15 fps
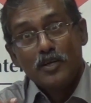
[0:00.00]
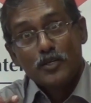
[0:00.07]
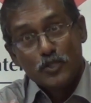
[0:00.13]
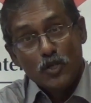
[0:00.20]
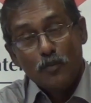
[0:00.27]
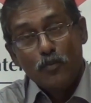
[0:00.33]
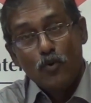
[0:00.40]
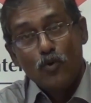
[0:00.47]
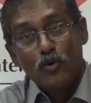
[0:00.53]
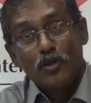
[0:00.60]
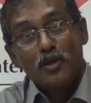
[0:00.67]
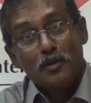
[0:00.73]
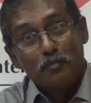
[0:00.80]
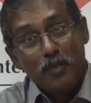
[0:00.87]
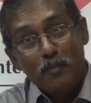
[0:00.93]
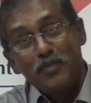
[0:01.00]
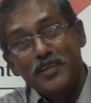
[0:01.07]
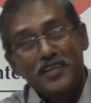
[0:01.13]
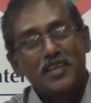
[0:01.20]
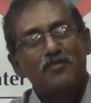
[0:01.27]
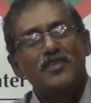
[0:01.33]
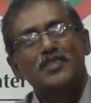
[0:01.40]
support
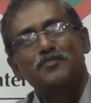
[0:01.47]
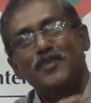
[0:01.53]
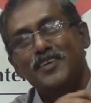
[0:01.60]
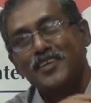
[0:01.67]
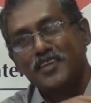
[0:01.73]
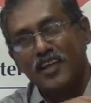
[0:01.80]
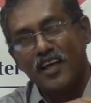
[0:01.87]
public investment in